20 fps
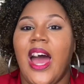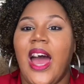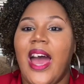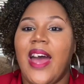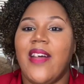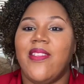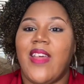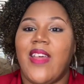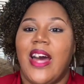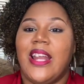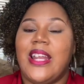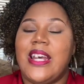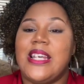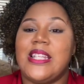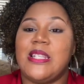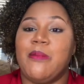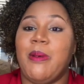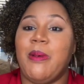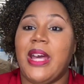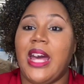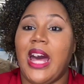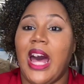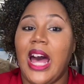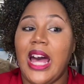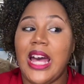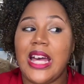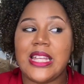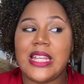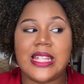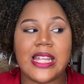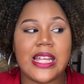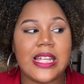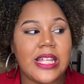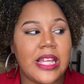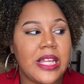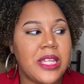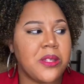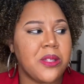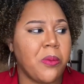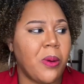And that is because this
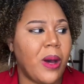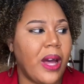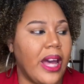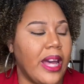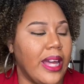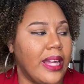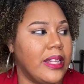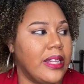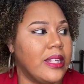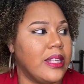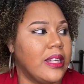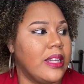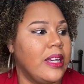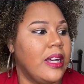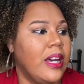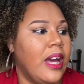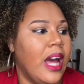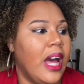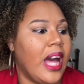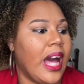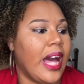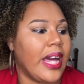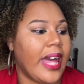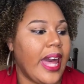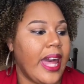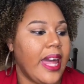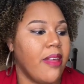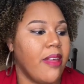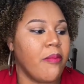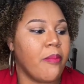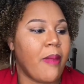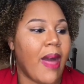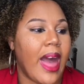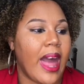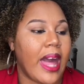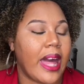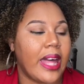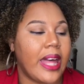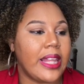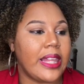is what? I came
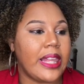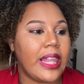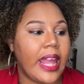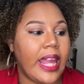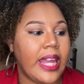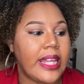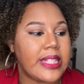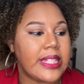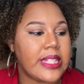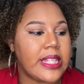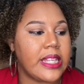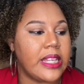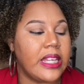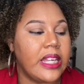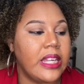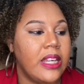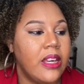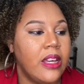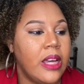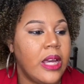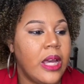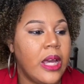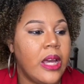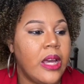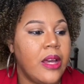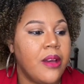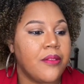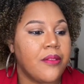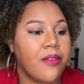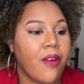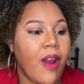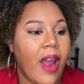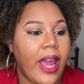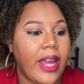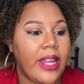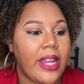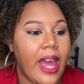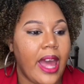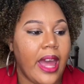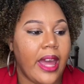back late
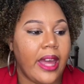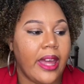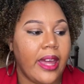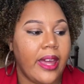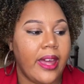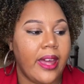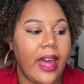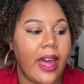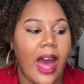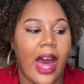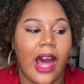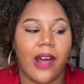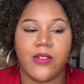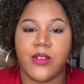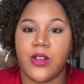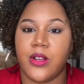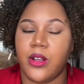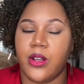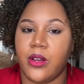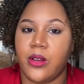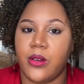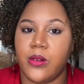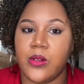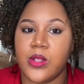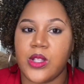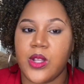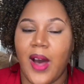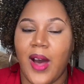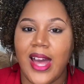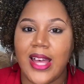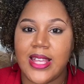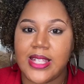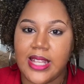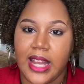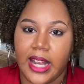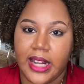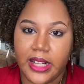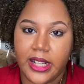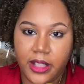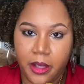Friday afternoon, so I
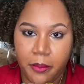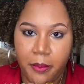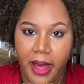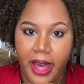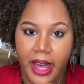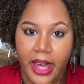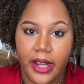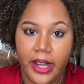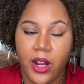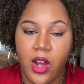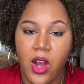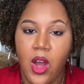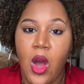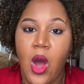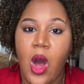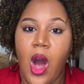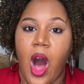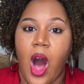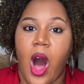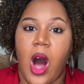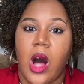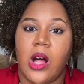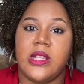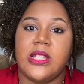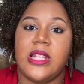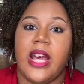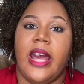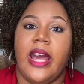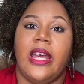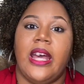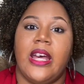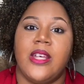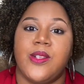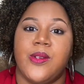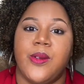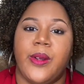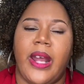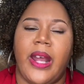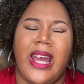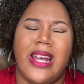stayed in the bed all day
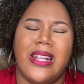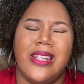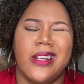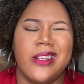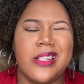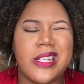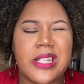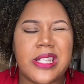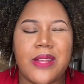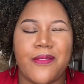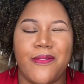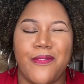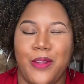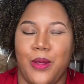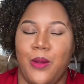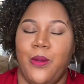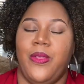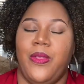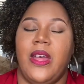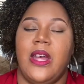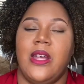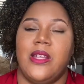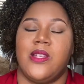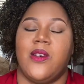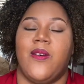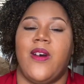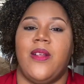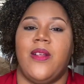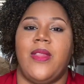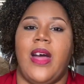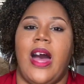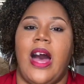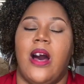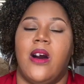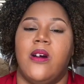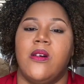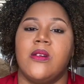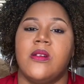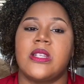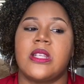yesterday and did just a few things around the
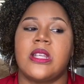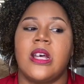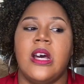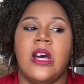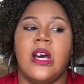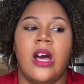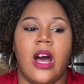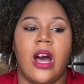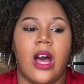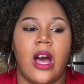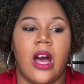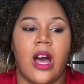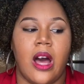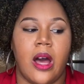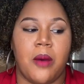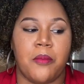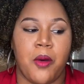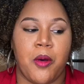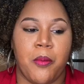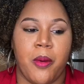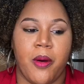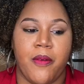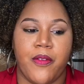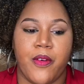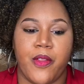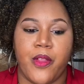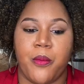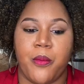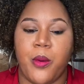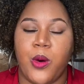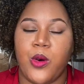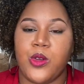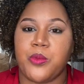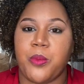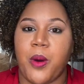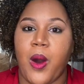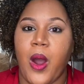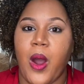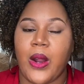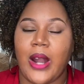house. But for the most
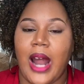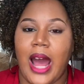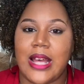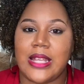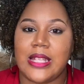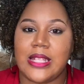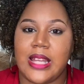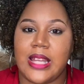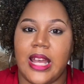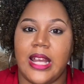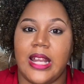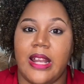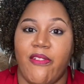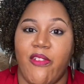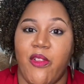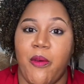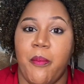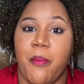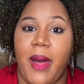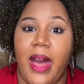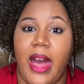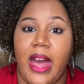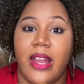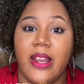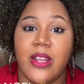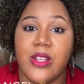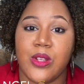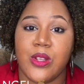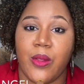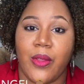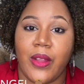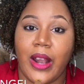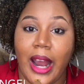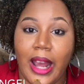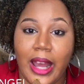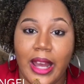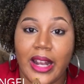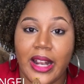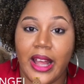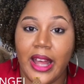part, I stayed in the bed so that I
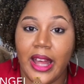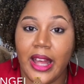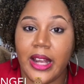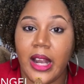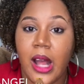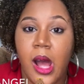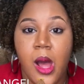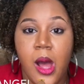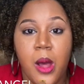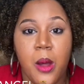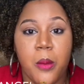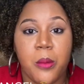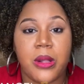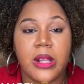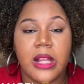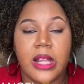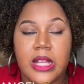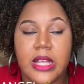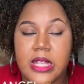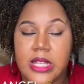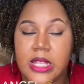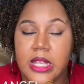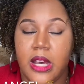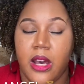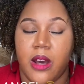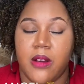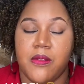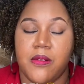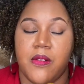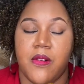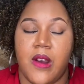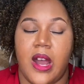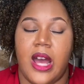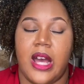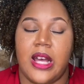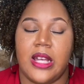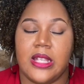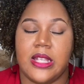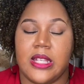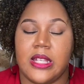could get plenty of
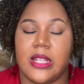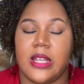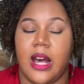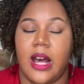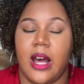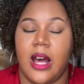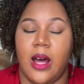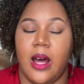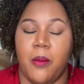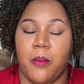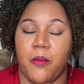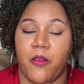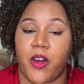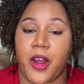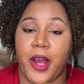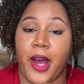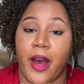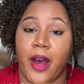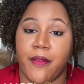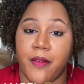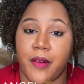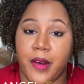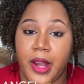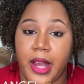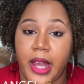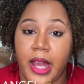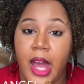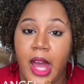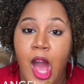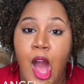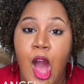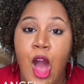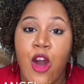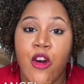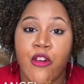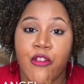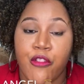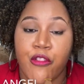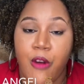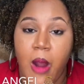rest, recovering
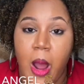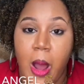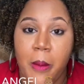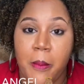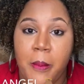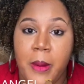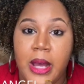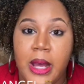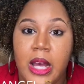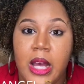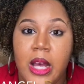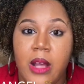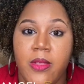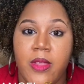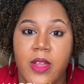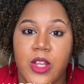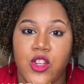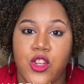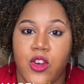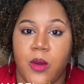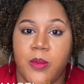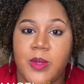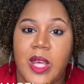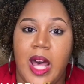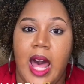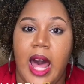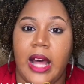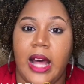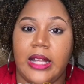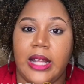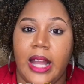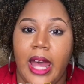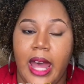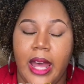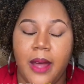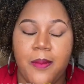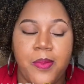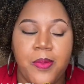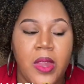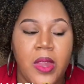from the trip to LA.